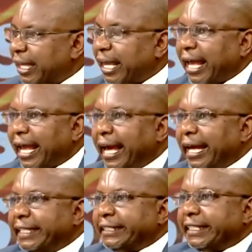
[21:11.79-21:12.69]
Mm-hmm.
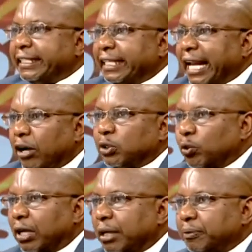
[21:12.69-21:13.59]
And now
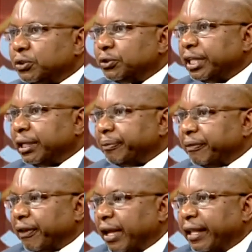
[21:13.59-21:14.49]
to come to
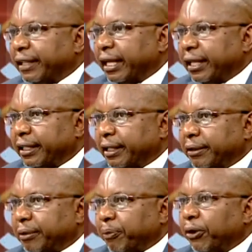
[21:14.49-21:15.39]

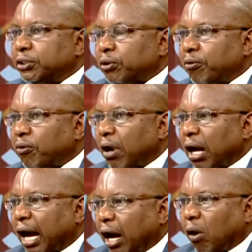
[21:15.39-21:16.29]
the point of
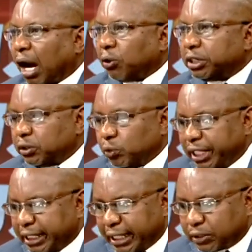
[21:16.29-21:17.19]
how did
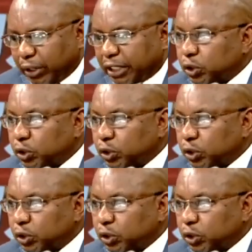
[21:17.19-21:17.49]
we get where?